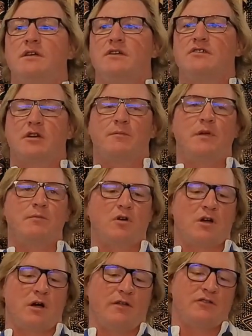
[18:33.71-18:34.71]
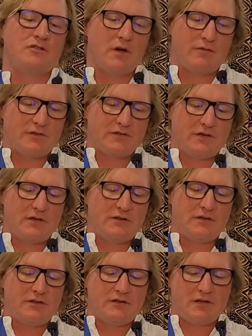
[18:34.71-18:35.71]
So people go into my
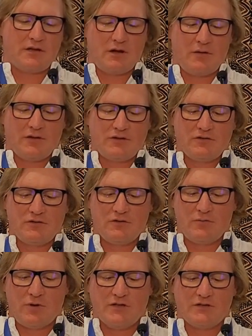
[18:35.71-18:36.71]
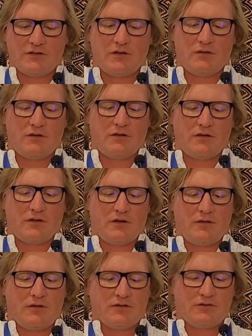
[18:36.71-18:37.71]
facility, they go into the waiting area, they go
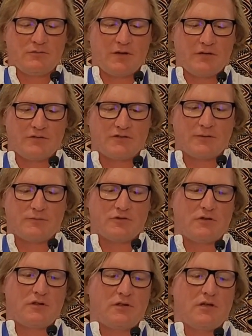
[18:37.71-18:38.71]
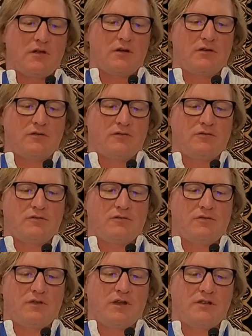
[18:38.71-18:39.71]
into main reception, then they go through to
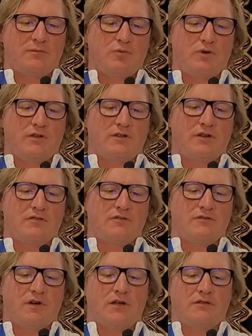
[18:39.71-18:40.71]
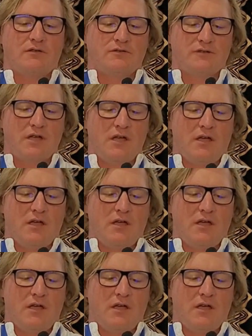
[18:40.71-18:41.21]
the next point, go to vitals,